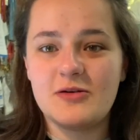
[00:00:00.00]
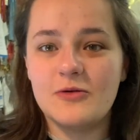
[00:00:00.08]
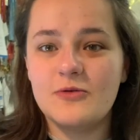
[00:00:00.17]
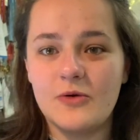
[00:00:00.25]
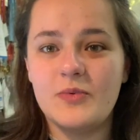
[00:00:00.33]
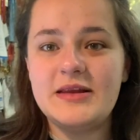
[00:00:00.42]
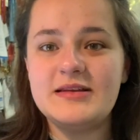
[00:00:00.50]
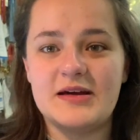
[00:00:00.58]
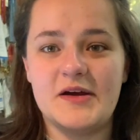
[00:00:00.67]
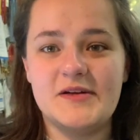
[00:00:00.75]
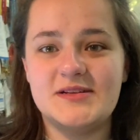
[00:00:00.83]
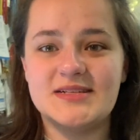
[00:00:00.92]
Google
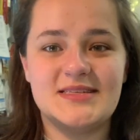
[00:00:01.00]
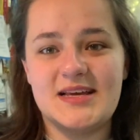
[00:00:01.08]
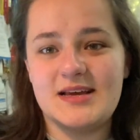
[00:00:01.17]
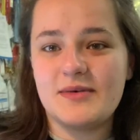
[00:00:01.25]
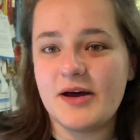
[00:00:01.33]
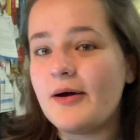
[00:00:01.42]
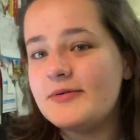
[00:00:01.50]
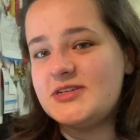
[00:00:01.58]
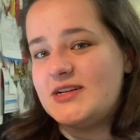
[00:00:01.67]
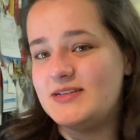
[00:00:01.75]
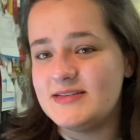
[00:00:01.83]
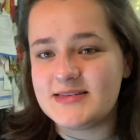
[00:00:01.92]
window to see my
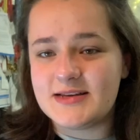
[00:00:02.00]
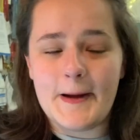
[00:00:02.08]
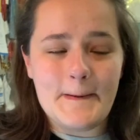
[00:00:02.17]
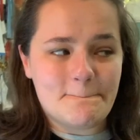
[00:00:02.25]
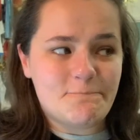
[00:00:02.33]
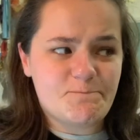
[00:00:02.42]
options. So